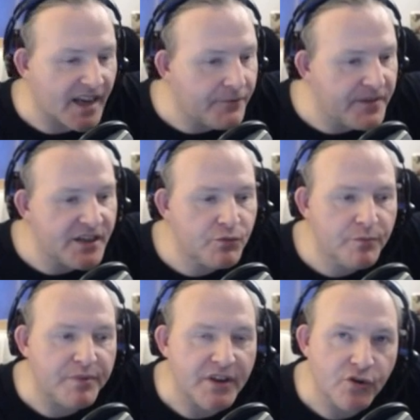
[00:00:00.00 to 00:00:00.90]
If this would
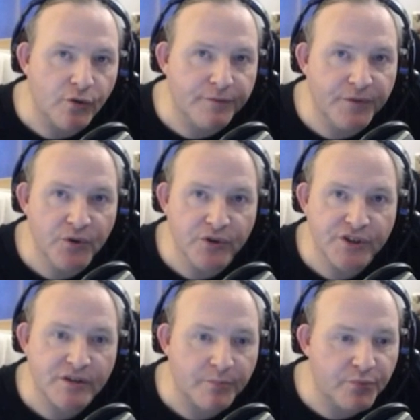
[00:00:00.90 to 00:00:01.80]
be your
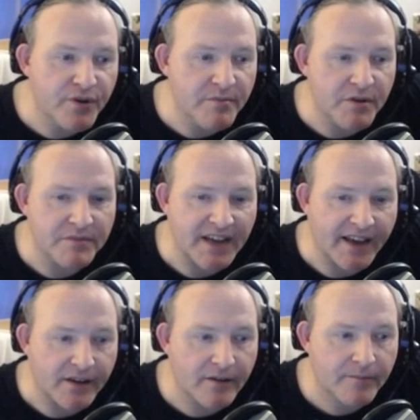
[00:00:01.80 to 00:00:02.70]
first premium
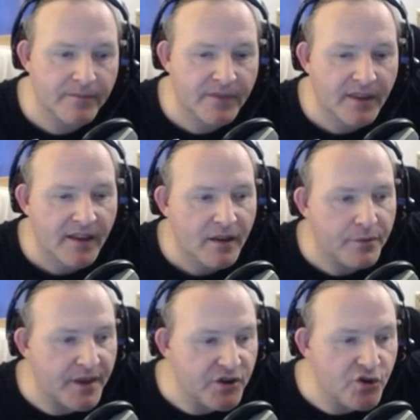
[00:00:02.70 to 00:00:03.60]
tank,
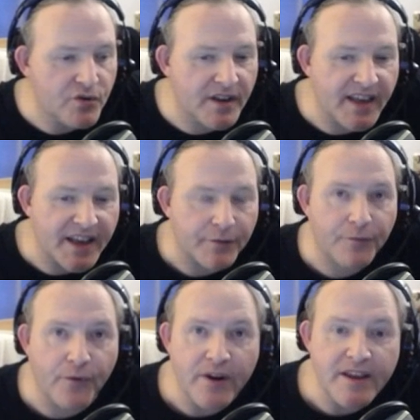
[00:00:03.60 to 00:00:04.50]
then you can get a
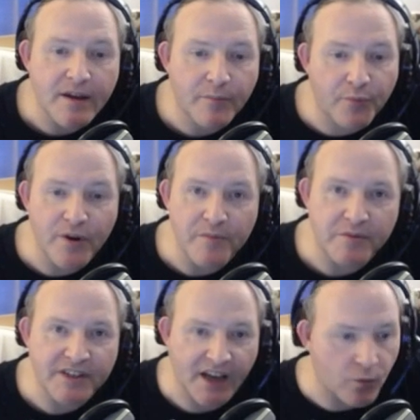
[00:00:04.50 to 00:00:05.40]
free premium
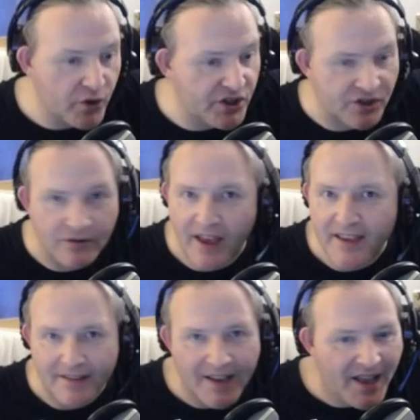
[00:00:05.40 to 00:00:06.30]
tank, which is,
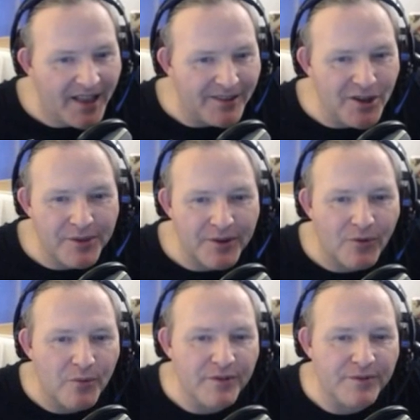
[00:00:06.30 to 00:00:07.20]
hey, nothing
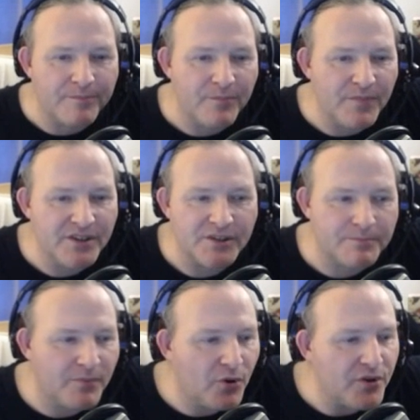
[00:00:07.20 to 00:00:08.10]
wrong with. Just
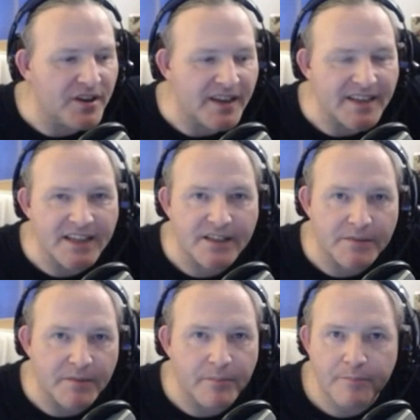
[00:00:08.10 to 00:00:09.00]
all you need is
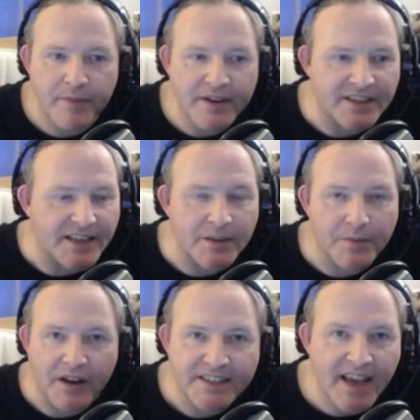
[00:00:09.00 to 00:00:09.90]
basically
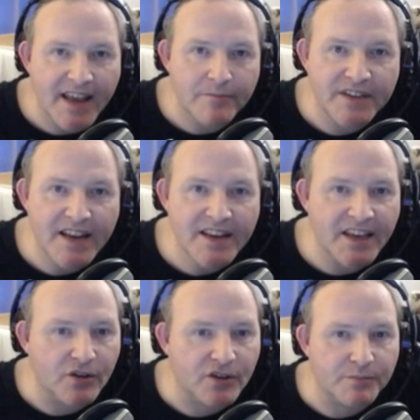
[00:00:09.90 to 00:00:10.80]
something like 10
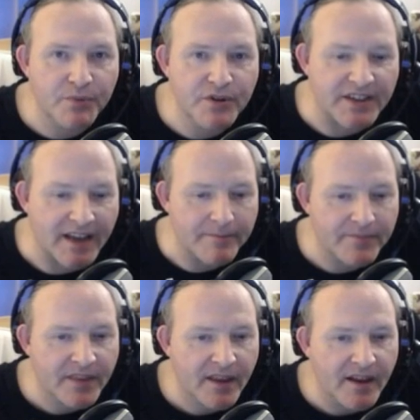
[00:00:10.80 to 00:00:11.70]
kills per day,
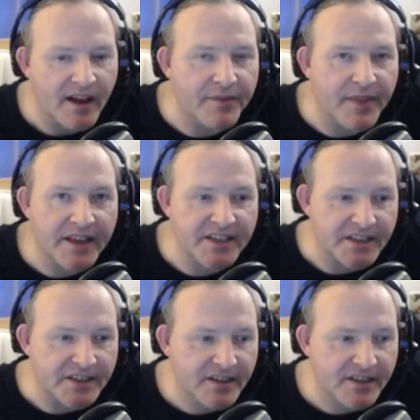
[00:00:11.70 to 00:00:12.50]
and that's it.